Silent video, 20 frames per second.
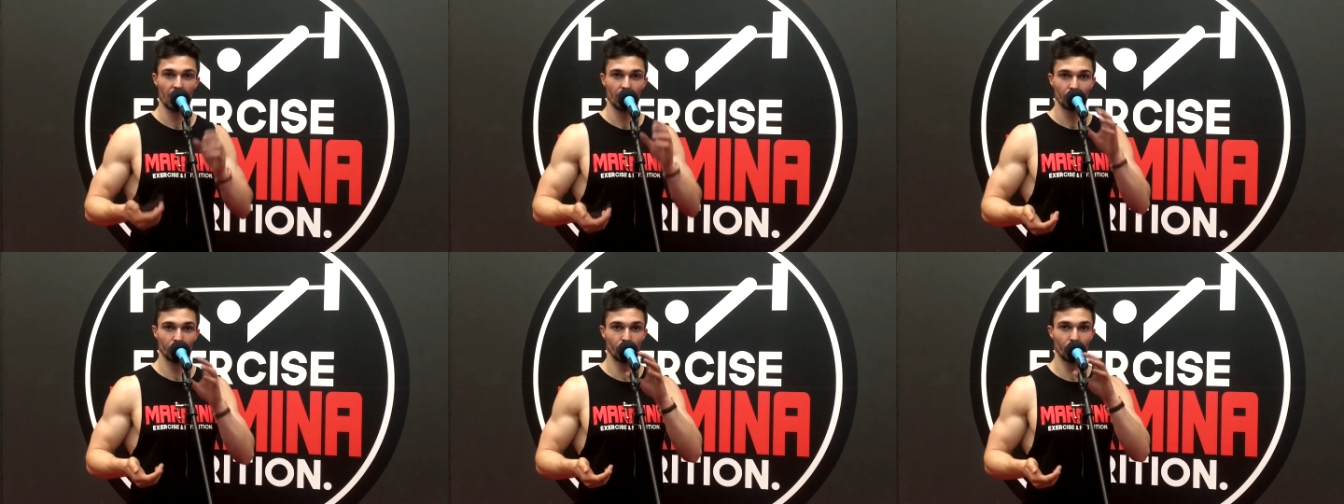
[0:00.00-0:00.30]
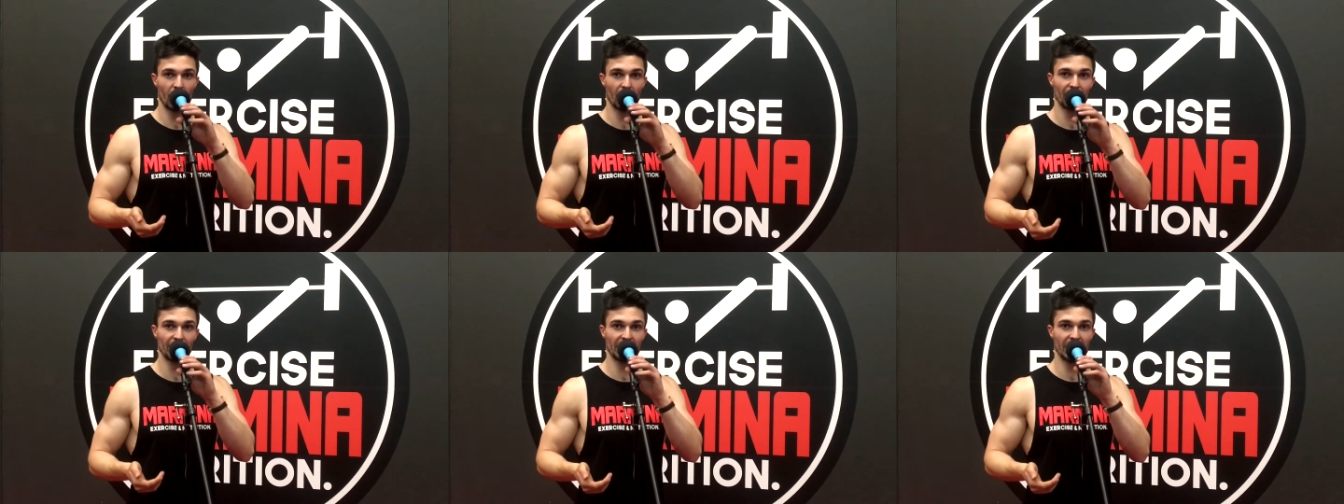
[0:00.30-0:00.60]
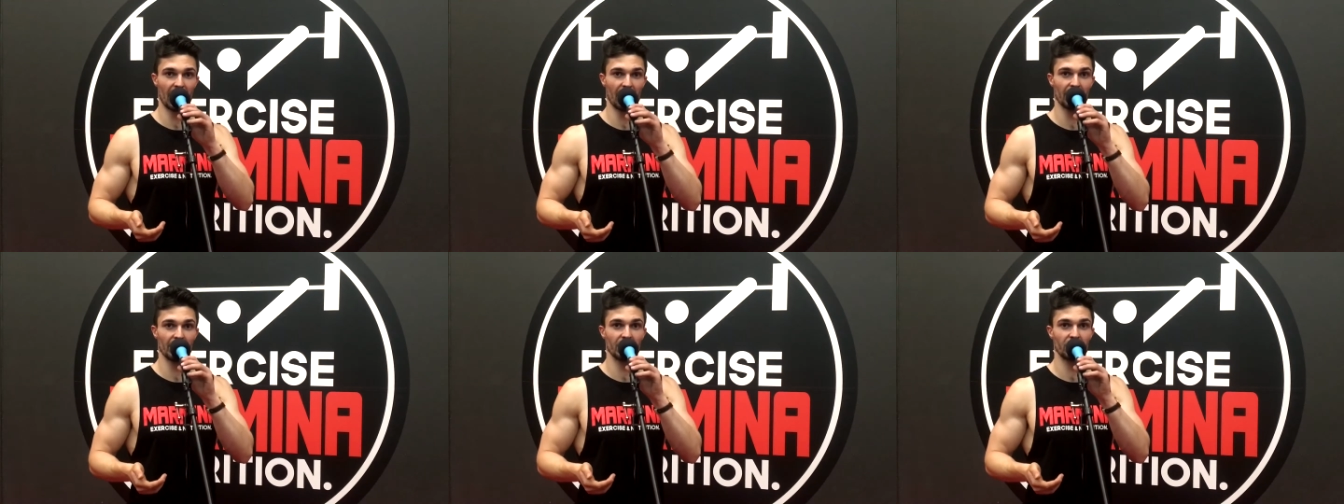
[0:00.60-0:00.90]
do heavy
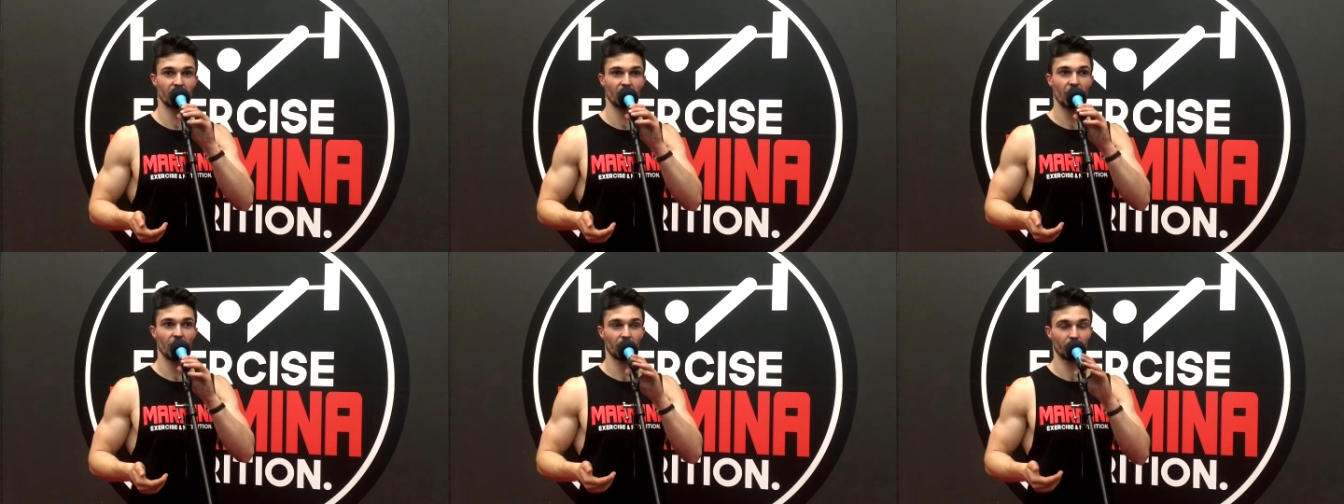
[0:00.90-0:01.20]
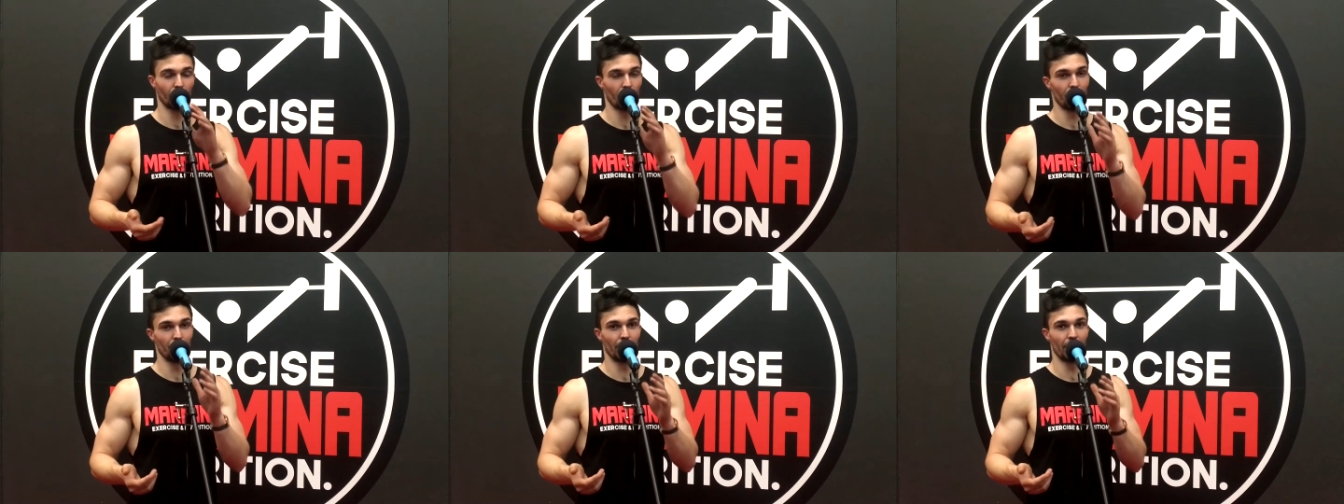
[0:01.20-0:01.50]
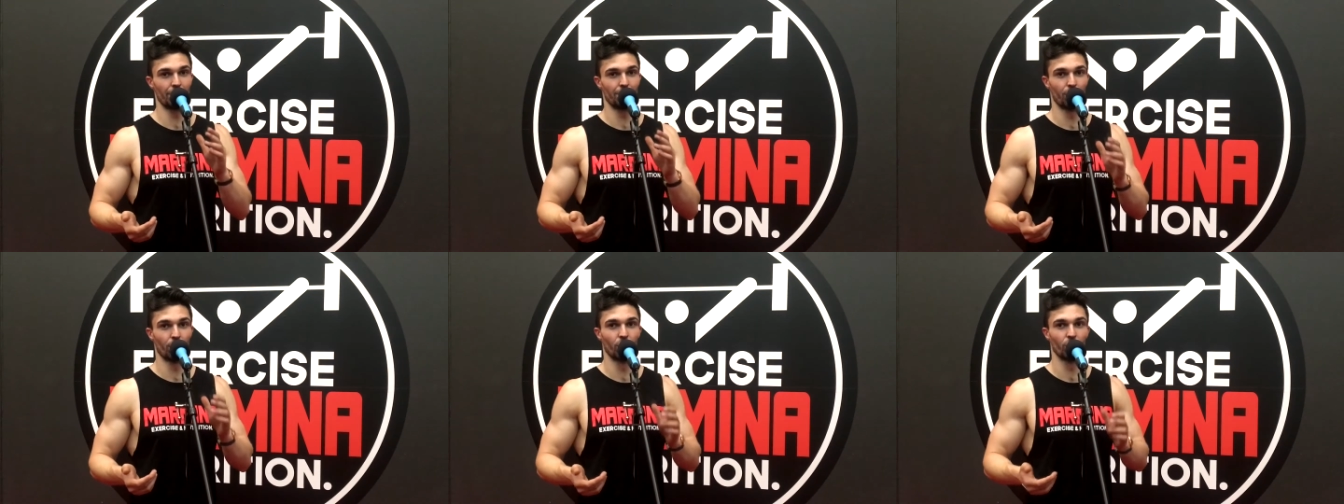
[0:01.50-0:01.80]
carries, throw
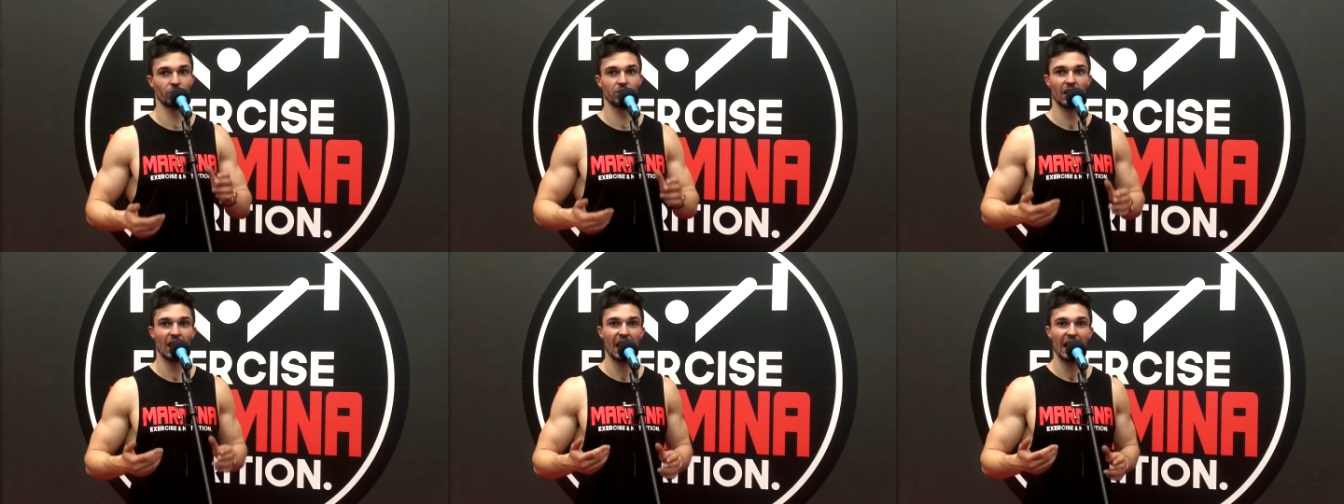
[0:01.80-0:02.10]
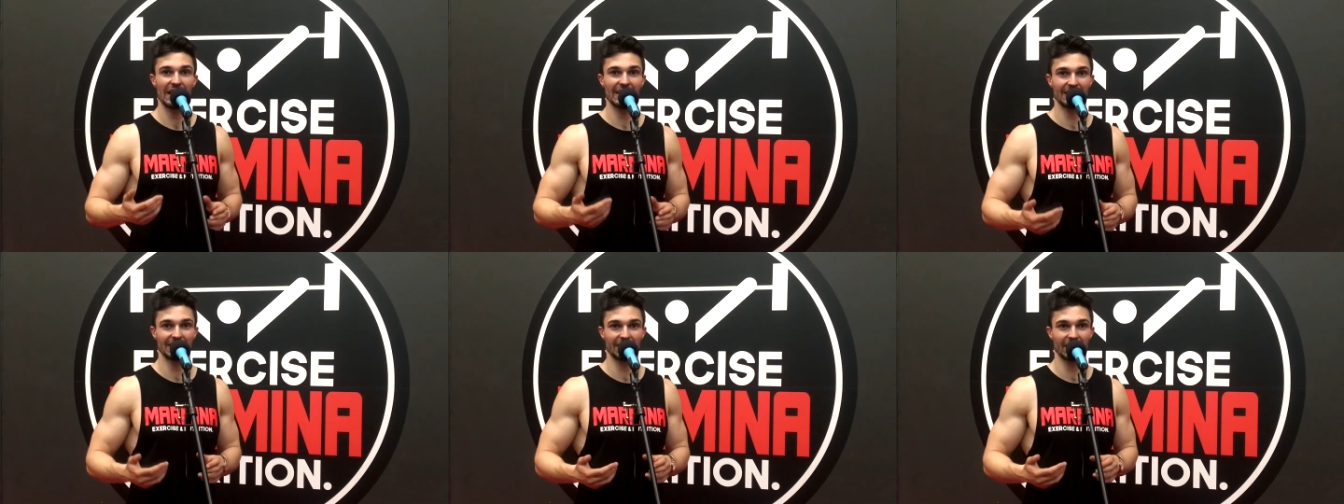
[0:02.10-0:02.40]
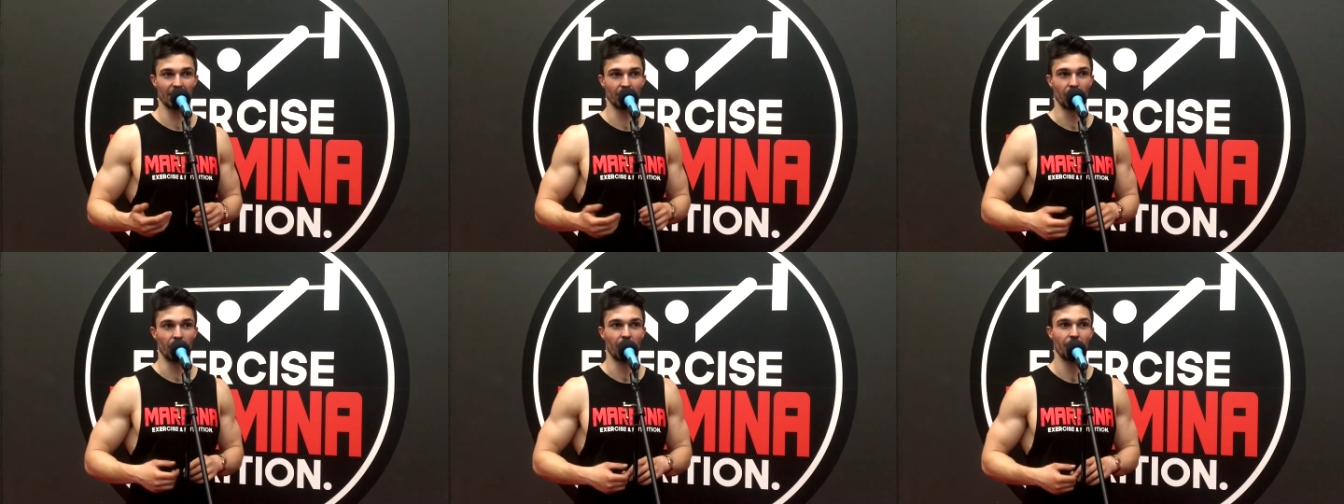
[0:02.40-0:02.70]
med balls,
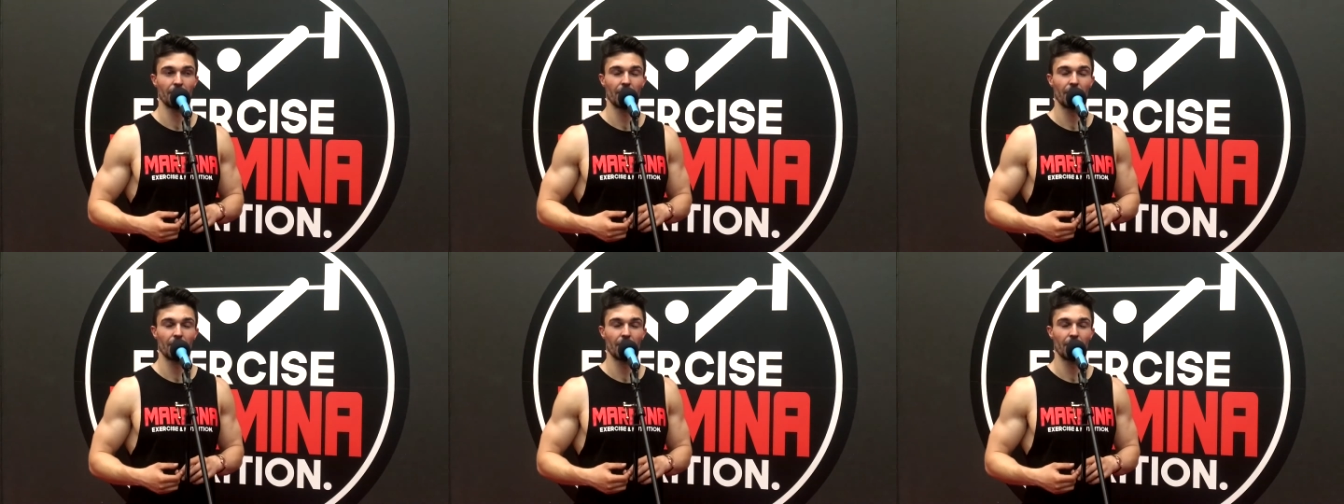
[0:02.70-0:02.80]
etc.